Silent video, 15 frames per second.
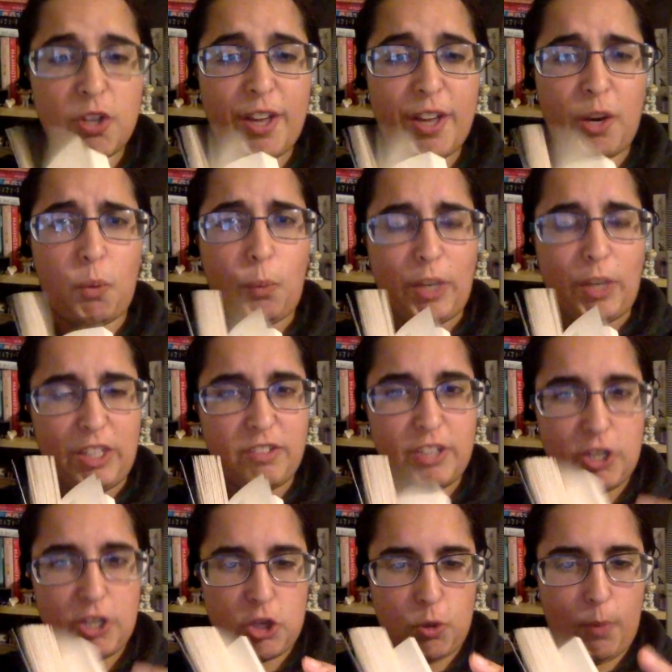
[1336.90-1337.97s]
like a really, really
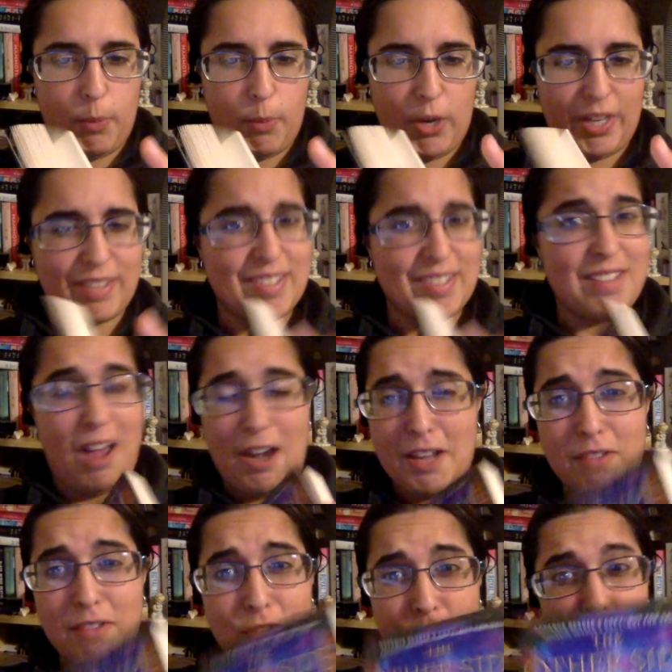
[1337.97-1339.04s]
short book. It's not
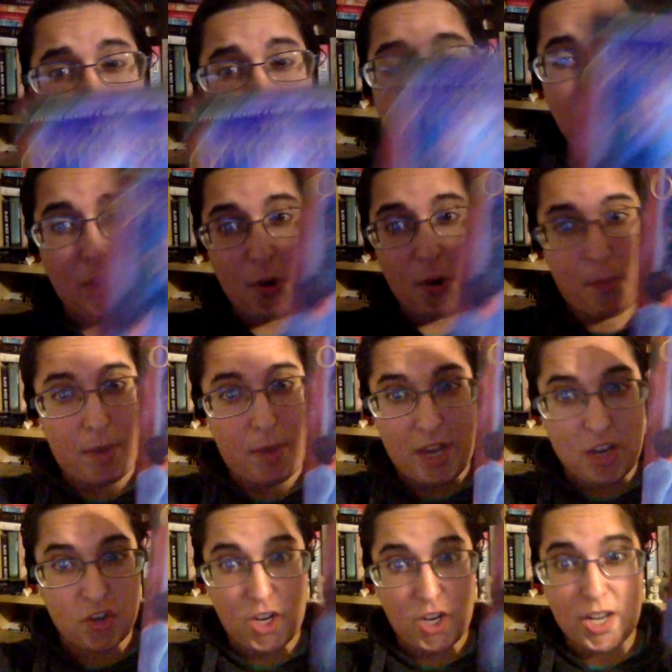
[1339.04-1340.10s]
even 200
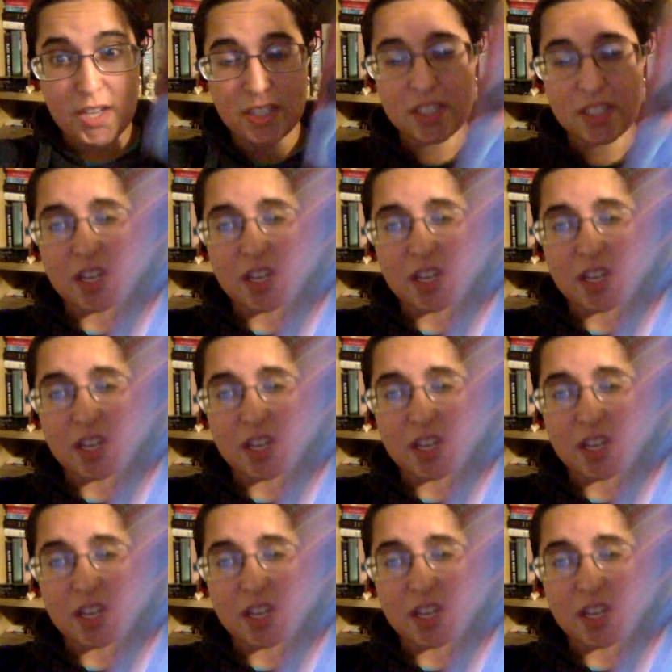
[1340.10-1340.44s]
pages.